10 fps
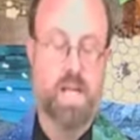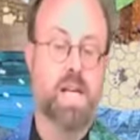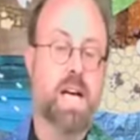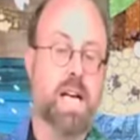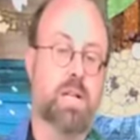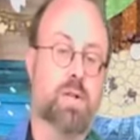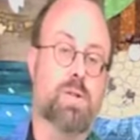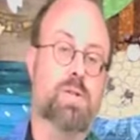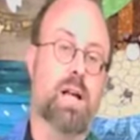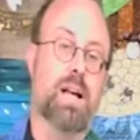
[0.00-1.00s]
It
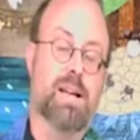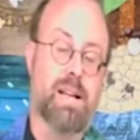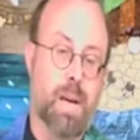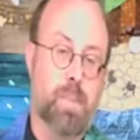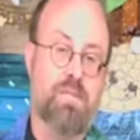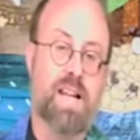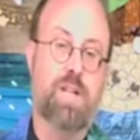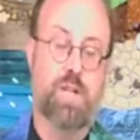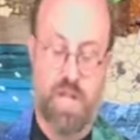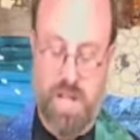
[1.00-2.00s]
looks like
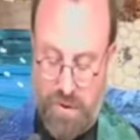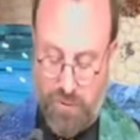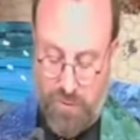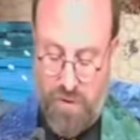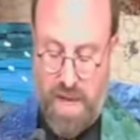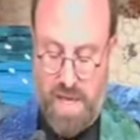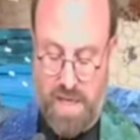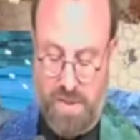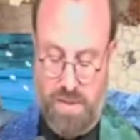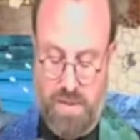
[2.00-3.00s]
collaboration and
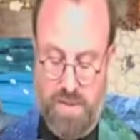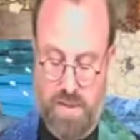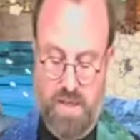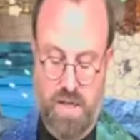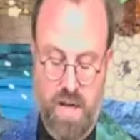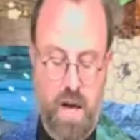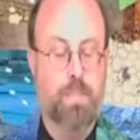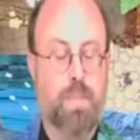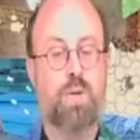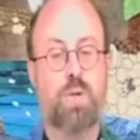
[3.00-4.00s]
fairness, a
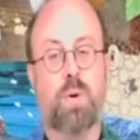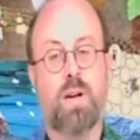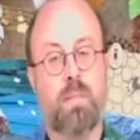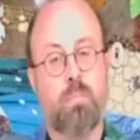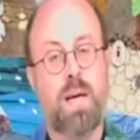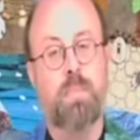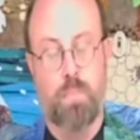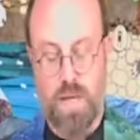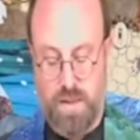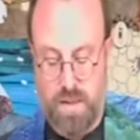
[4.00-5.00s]
mutual
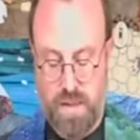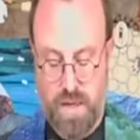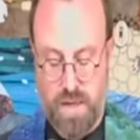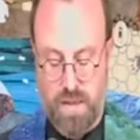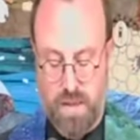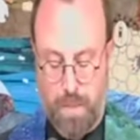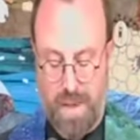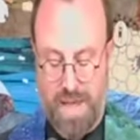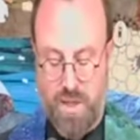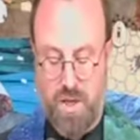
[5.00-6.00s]
commitment to the
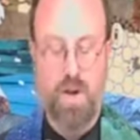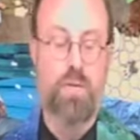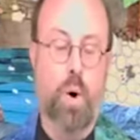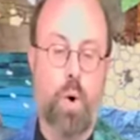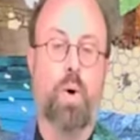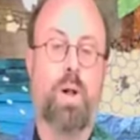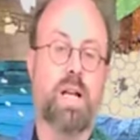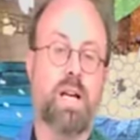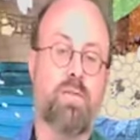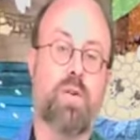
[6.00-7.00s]
pleasure of all
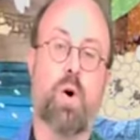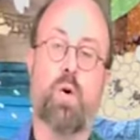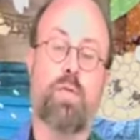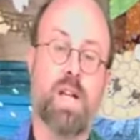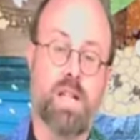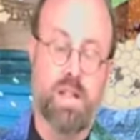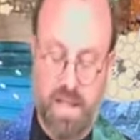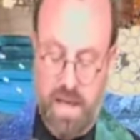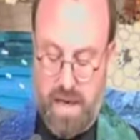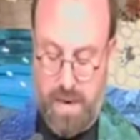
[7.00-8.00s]
involved in the
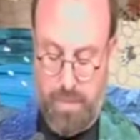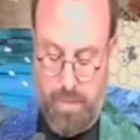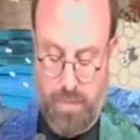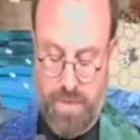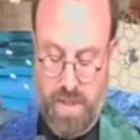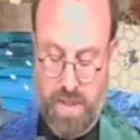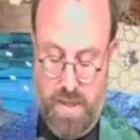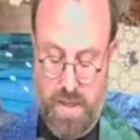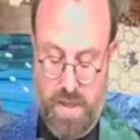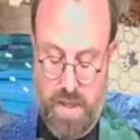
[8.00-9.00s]
game.
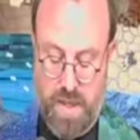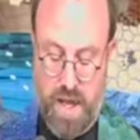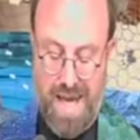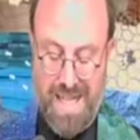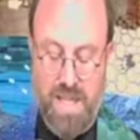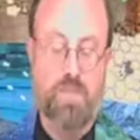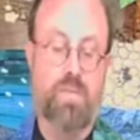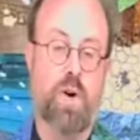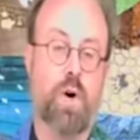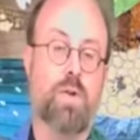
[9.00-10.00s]
And it
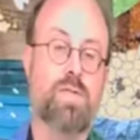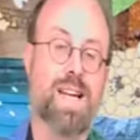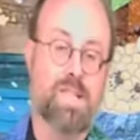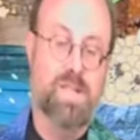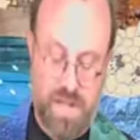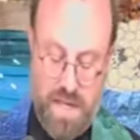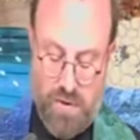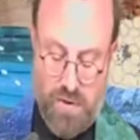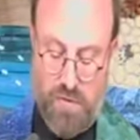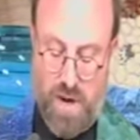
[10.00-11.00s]
involves a
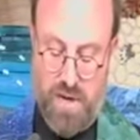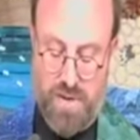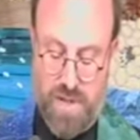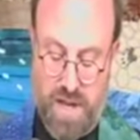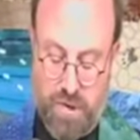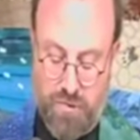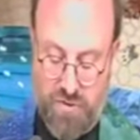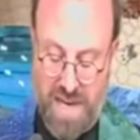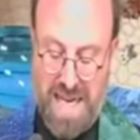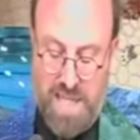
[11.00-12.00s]
steadfast and
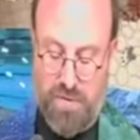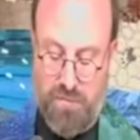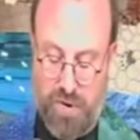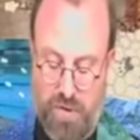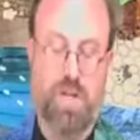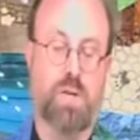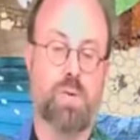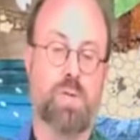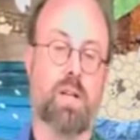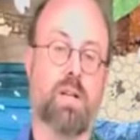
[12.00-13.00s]
creative
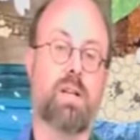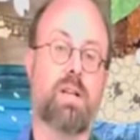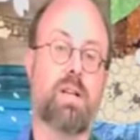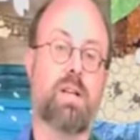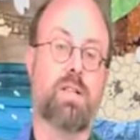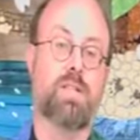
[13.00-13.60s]
refusal to